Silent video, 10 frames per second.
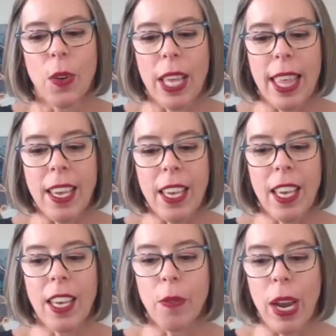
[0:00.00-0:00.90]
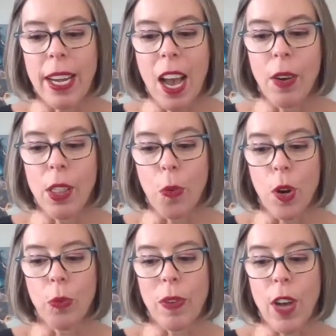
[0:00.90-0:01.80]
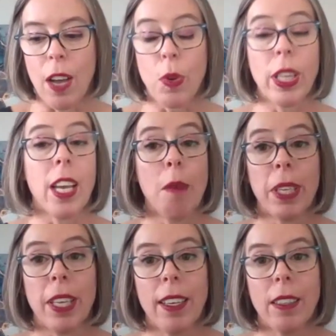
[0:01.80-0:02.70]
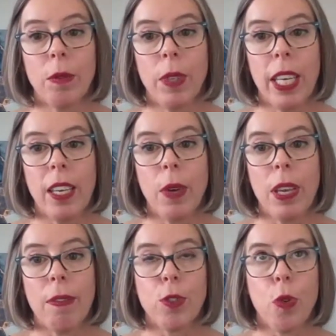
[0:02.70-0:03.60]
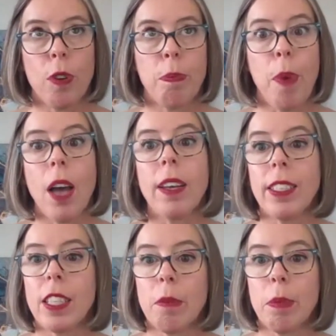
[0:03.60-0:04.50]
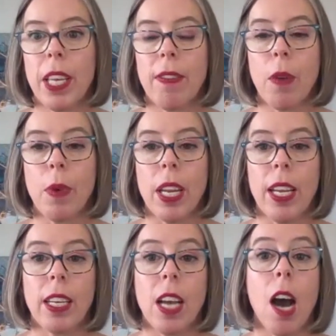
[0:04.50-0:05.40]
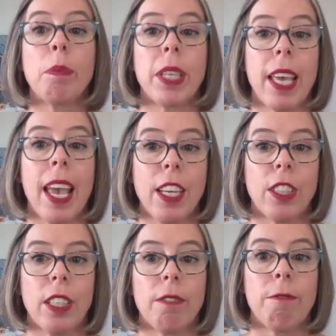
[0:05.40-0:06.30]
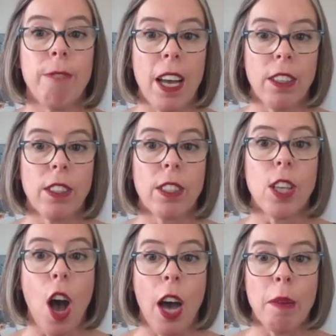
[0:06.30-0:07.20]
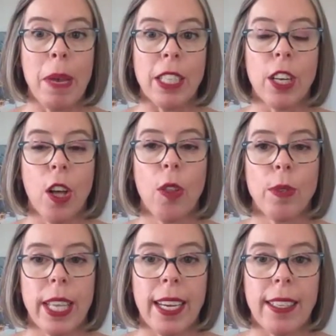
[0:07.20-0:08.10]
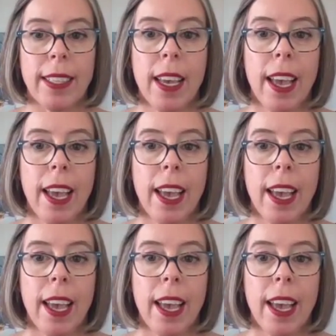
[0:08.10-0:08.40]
So I think right now in the world, we've got really complicated. We've sort of bought into the belief that we need complication, funnels, automation, all those things.